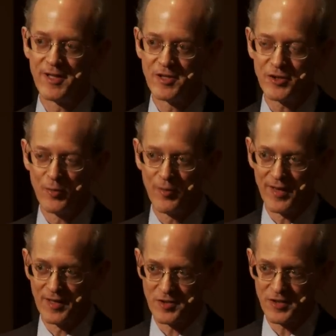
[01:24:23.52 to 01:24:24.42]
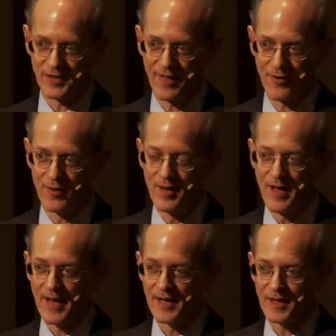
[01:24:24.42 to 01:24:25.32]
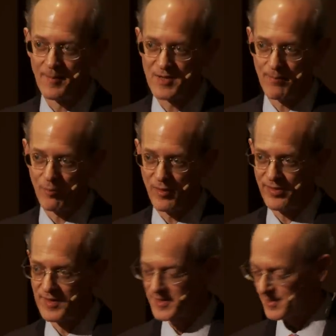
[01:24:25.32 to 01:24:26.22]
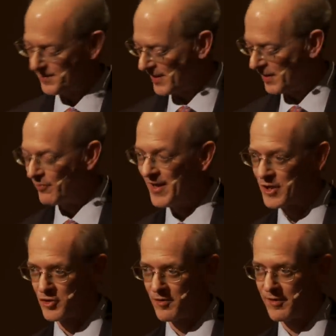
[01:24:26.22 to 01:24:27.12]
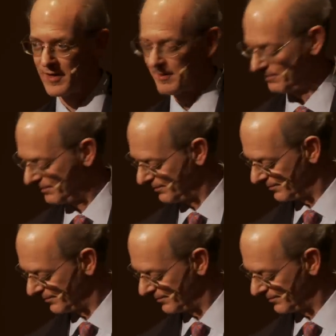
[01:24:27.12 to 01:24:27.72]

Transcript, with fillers: these two things together, and he comes up with this invasion theme.